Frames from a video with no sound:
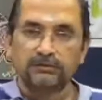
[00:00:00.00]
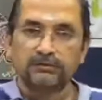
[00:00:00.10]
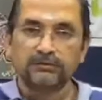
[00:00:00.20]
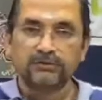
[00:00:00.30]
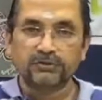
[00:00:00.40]

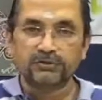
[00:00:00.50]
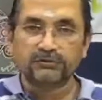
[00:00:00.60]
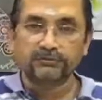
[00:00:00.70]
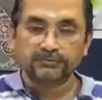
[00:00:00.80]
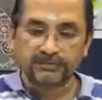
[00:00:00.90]

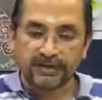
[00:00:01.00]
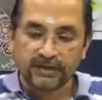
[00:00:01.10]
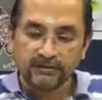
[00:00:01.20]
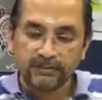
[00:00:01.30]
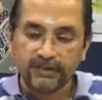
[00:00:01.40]
So try
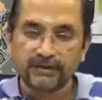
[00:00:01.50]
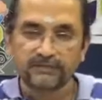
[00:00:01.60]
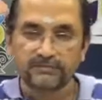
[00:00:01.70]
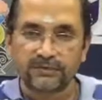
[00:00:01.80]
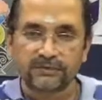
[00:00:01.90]
putting it,
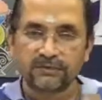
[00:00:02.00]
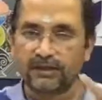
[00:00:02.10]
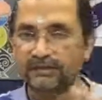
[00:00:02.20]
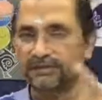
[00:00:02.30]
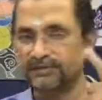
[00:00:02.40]

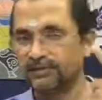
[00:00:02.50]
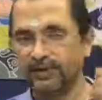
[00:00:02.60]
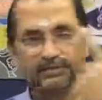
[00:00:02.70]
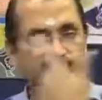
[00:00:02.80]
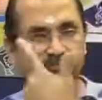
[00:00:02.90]
at this
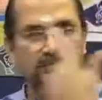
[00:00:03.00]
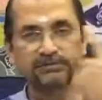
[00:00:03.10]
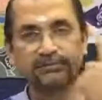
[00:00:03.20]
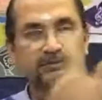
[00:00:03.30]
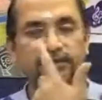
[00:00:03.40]
right
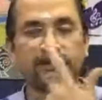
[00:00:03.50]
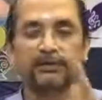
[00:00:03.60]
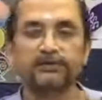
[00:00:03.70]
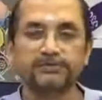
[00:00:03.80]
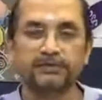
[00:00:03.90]

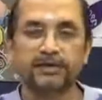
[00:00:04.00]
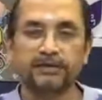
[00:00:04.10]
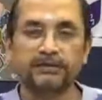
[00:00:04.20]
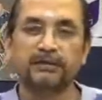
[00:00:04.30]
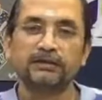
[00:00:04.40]
symmetrically so that
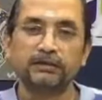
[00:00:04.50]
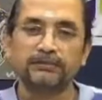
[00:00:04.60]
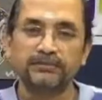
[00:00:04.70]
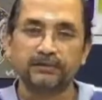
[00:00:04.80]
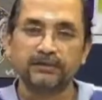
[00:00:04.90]
it looks
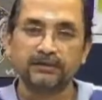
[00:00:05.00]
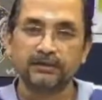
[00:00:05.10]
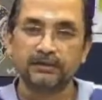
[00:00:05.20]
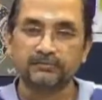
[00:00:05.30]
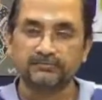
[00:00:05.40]

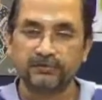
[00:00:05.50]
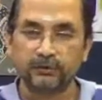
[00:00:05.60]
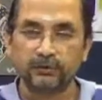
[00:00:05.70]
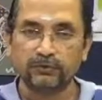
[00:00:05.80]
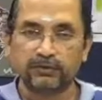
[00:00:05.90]
symmetrical when
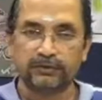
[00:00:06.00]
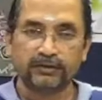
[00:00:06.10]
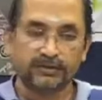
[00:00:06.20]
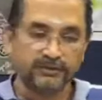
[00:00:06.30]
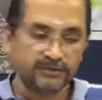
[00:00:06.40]
you look at the
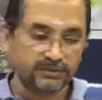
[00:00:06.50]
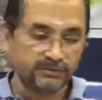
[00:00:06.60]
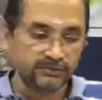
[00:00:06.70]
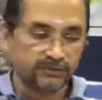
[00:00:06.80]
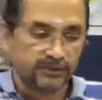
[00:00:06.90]
Ganesha.
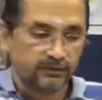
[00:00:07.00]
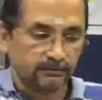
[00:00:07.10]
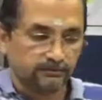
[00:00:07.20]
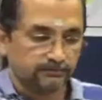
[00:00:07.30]
Okay.